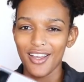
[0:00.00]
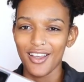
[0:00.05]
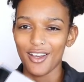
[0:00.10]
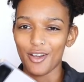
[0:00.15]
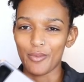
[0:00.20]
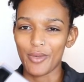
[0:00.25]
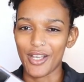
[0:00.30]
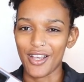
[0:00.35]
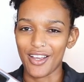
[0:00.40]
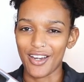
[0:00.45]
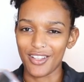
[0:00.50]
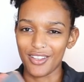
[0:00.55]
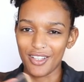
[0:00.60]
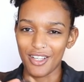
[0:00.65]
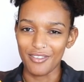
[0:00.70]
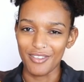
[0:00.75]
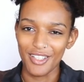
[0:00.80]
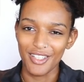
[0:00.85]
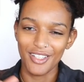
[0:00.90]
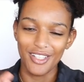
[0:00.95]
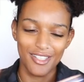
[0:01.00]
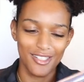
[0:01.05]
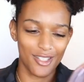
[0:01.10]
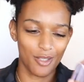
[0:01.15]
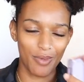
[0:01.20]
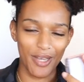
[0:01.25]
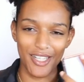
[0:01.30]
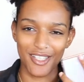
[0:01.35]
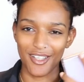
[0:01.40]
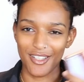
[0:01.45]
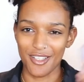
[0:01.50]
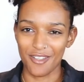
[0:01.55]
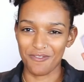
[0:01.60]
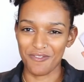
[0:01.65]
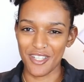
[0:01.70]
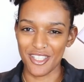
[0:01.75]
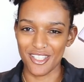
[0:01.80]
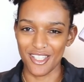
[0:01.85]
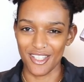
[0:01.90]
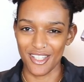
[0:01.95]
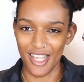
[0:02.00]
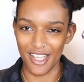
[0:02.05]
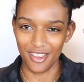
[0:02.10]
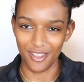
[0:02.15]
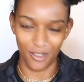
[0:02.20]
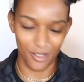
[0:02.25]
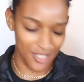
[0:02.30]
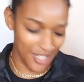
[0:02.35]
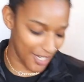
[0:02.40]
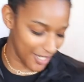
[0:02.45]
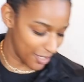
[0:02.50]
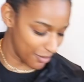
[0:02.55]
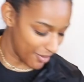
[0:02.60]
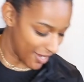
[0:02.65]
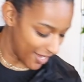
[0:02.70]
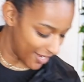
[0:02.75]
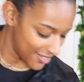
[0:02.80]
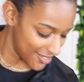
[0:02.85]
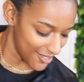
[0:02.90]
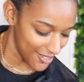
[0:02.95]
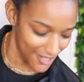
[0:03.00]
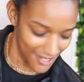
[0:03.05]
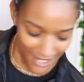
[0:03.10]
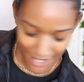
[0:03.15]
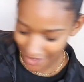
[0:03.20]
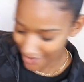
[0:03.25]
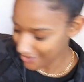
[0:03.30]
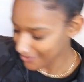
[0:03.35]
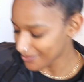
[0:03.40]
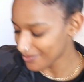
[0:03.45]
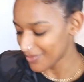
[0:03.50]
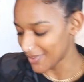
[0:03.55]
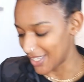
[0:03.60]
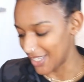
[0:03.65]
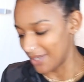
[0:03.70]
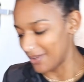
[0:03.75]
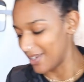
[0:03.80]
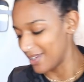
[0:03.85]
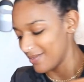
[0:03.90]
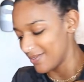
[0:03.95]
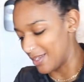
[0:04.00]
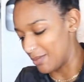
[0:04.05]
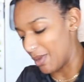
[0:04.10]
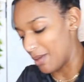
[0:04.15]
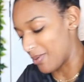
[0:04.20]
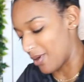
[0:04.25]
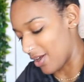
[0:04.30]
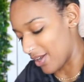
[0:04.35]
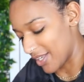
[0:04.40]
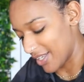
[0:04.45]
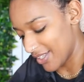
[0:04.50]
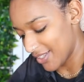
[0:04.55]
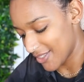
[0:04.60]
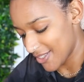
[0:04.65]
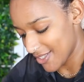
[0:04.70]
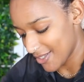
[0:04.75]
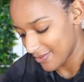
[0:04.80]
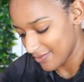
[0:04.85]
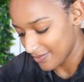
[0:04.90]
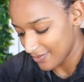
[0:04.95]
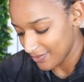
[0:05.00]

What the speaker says: Oh my god, I love it. It's the best because it fits in like little tiny bags and stuff. Anyway, in my pockets.